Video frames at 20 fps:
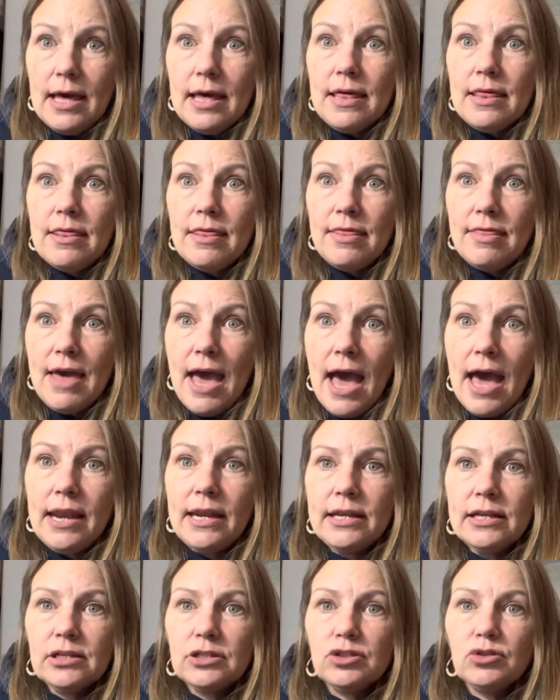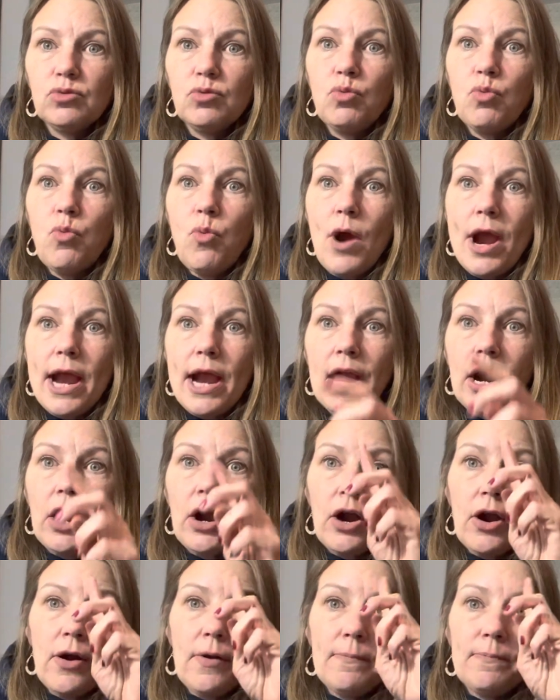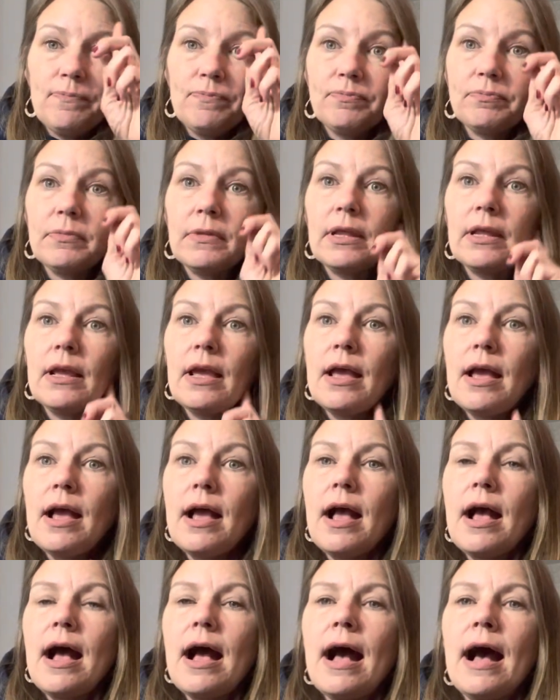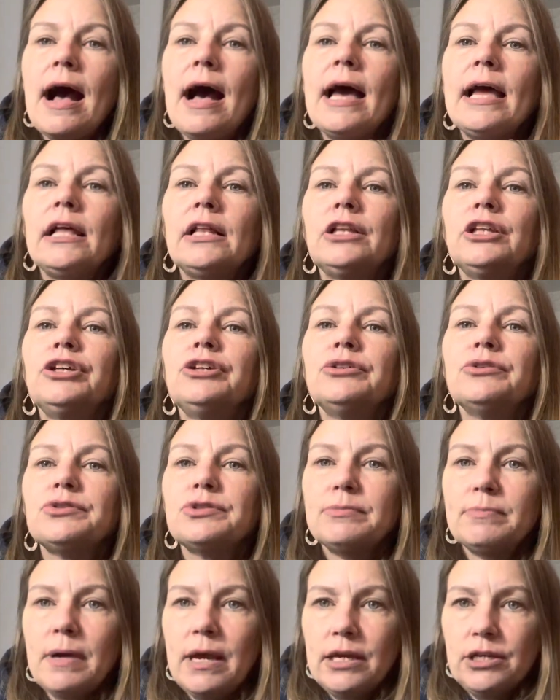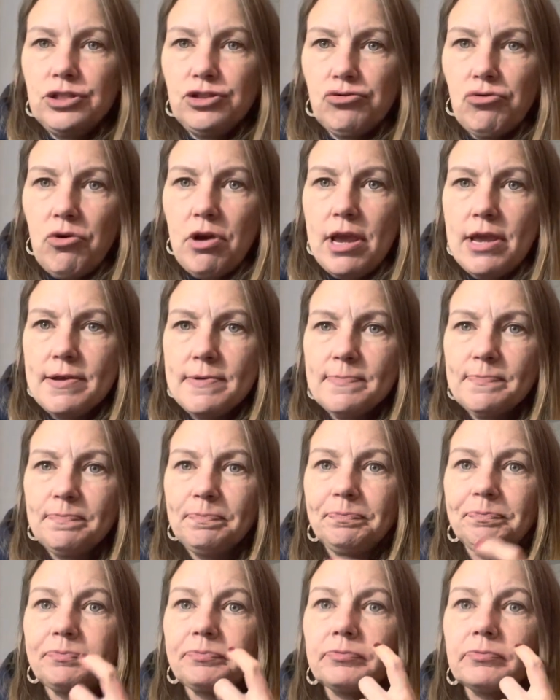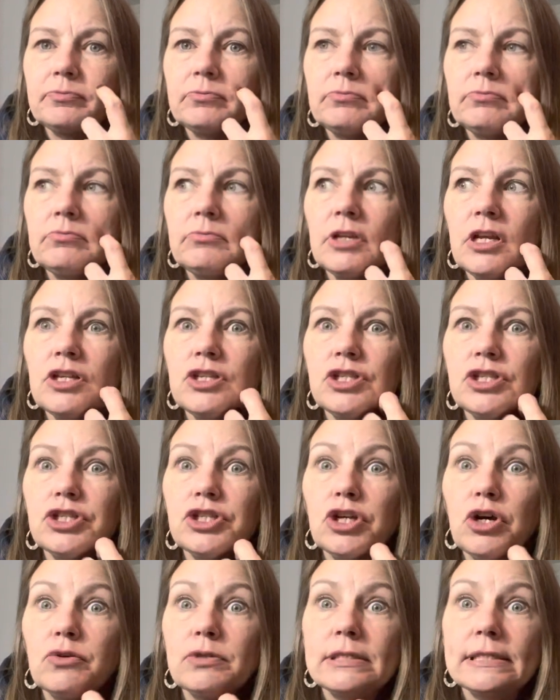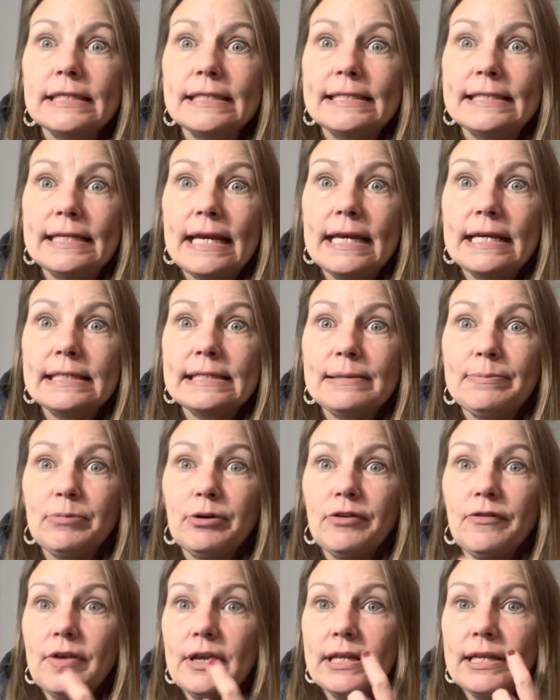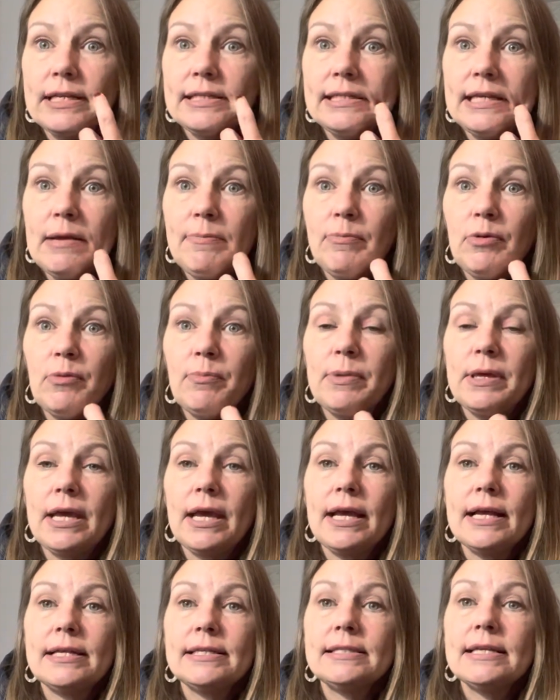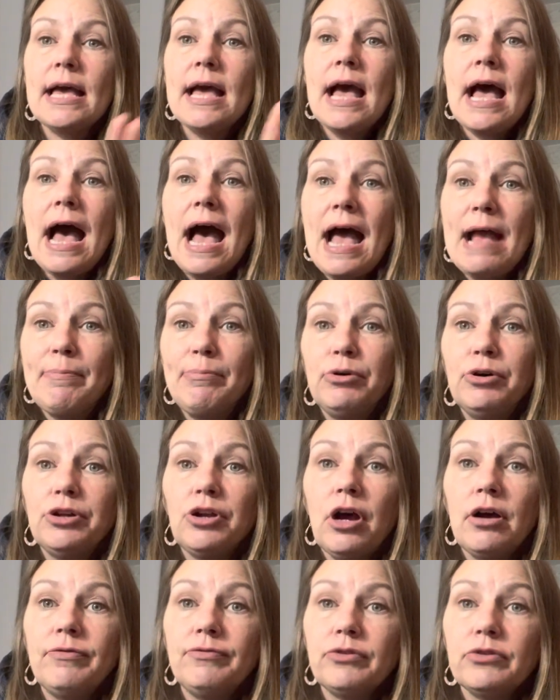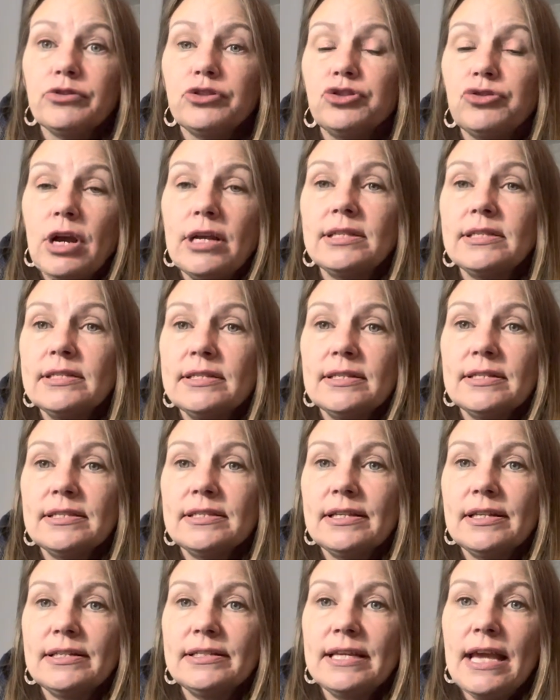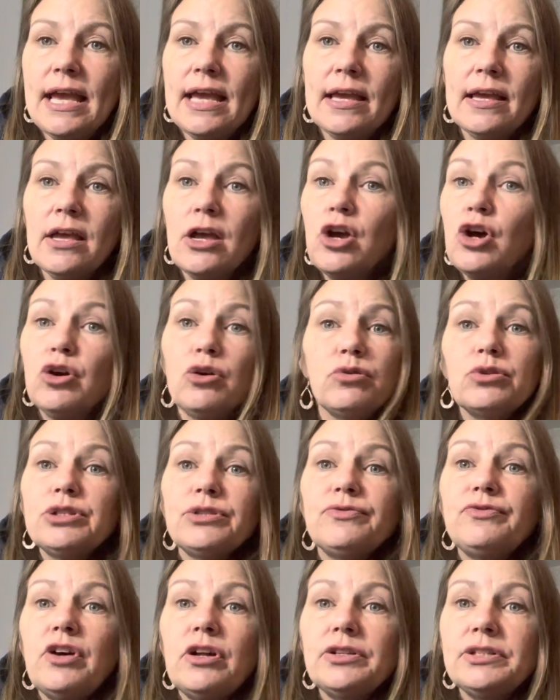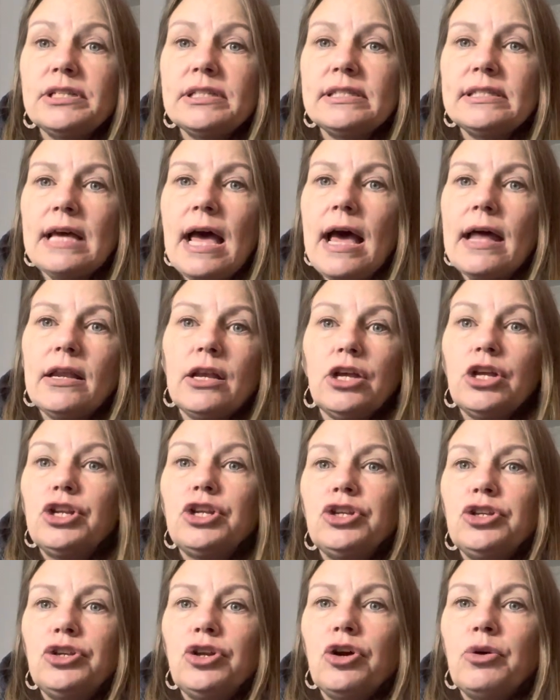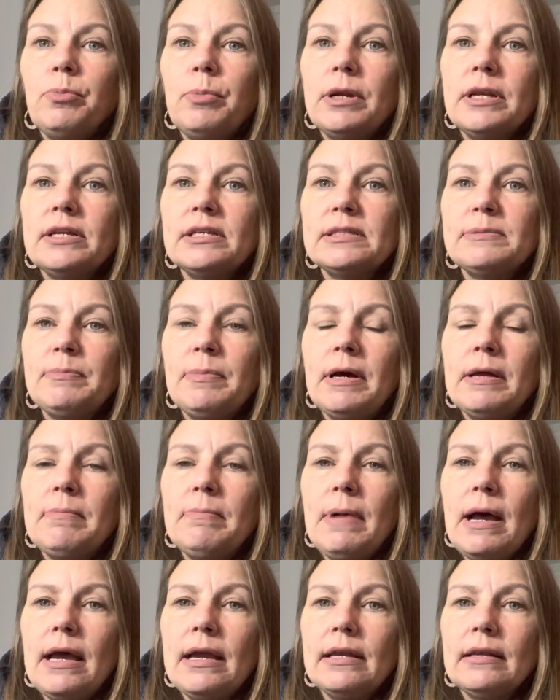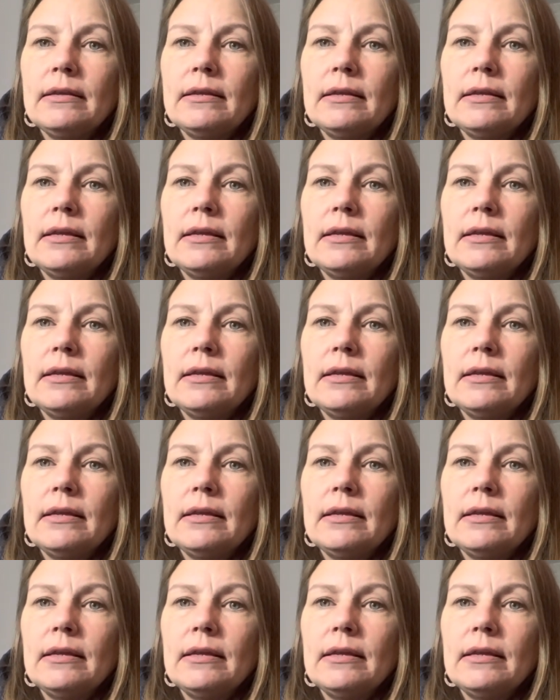That is where I lose my joy. So today is a perfect example because I put off those dresses until day. Whose fault is that? Nobody's but mine.